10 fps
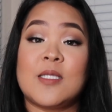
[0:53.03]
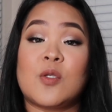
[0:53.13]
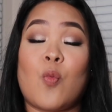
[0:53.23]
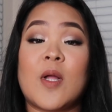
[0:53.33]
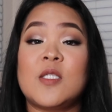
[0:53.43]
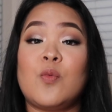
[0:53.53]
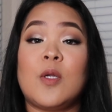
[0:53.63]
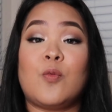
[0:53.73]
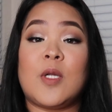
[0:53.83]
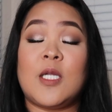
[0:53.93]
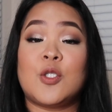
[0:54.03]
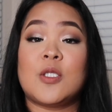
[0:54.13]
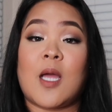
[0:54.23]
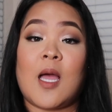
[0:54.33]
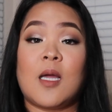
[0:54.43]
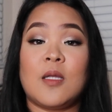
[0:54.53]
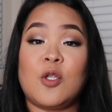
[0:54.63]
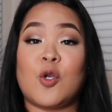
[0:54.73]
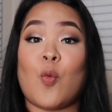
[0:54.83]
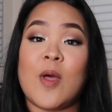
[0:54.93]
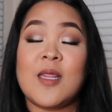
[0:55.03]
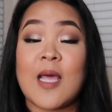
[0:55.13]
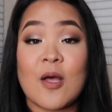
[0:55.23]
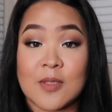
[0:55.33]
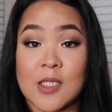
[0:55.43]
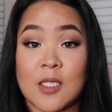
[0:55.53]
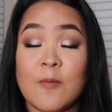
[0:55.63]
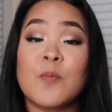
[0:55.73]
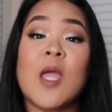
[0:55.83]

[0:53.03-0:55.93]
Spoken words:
So once we reach 1000,